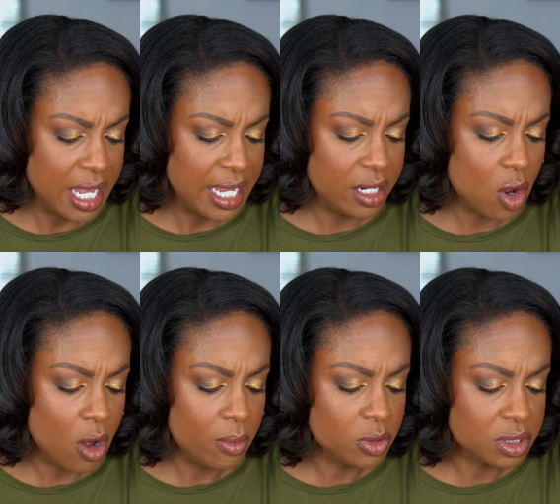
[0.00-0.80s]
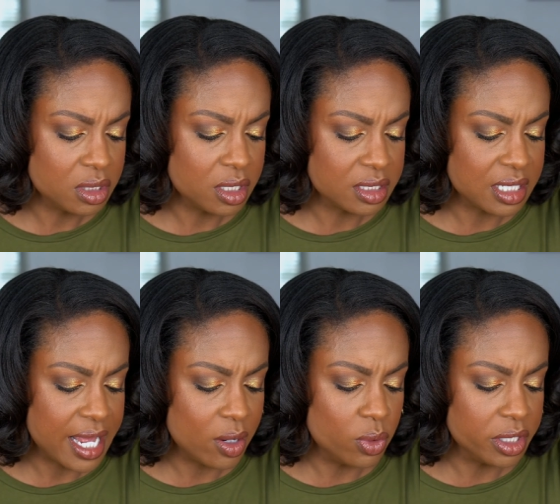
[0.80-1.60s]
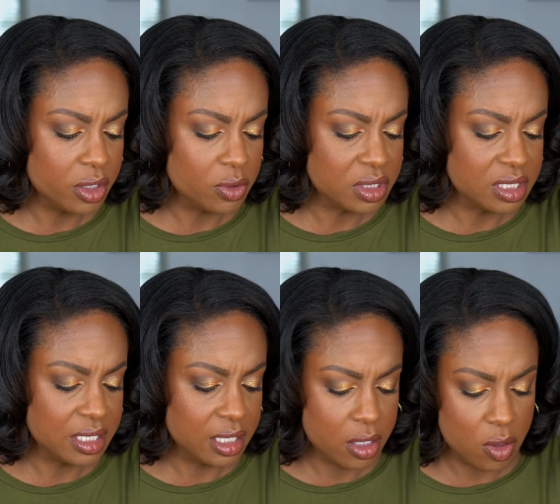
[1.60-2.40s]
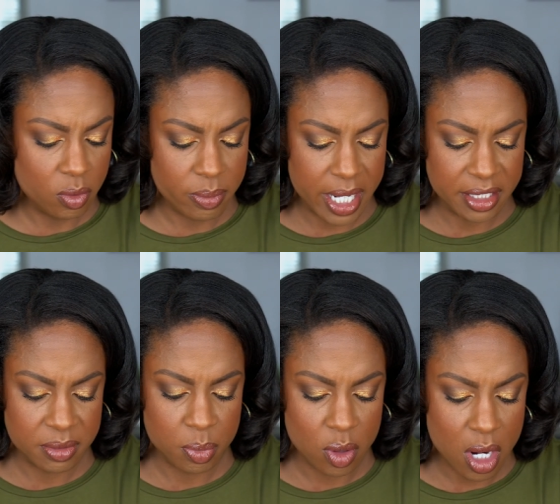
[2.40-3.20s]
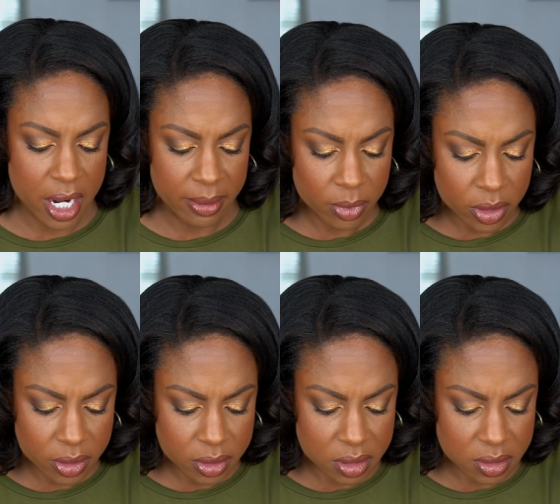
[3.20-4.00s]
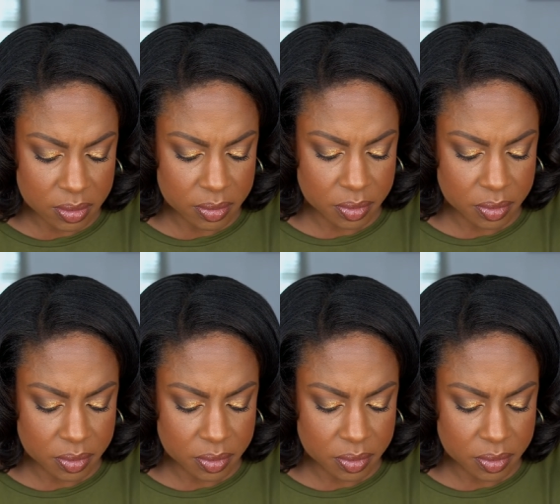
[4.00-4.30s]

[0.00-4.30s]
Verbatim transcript: it almost looks like one of those silicone based primers